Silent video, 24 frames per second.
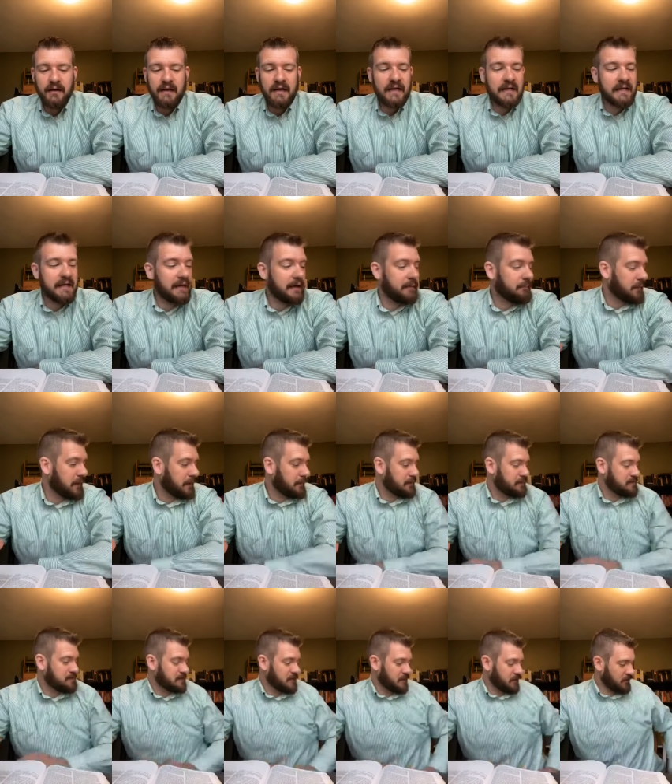I got my
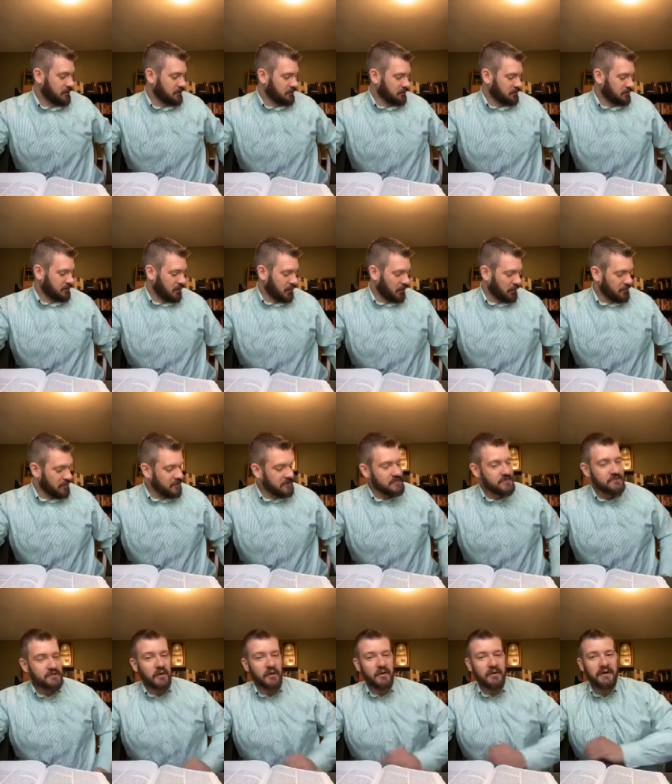material already
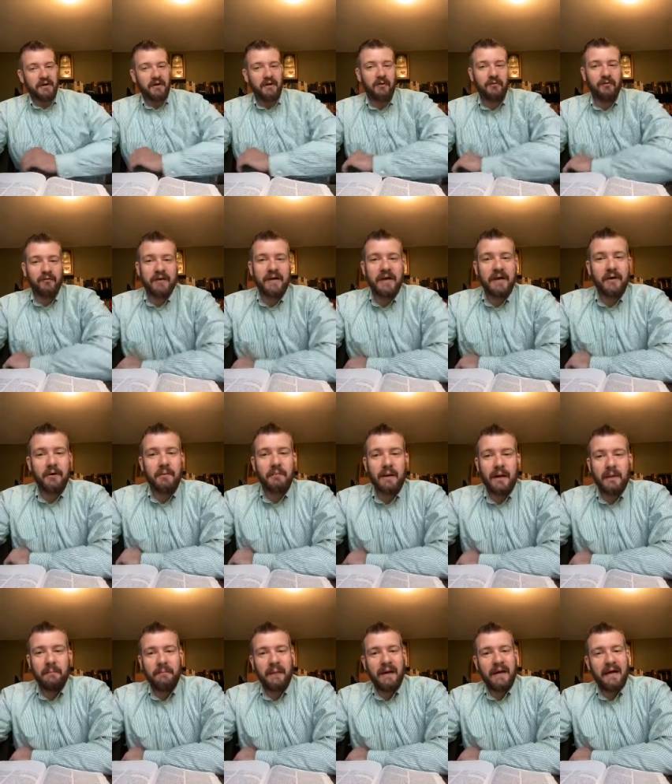starting over here in
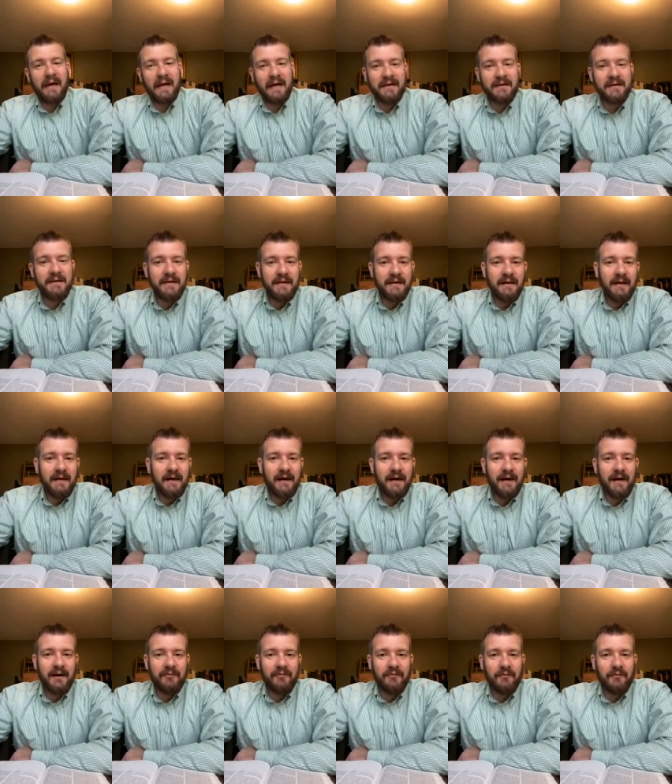my bag uh,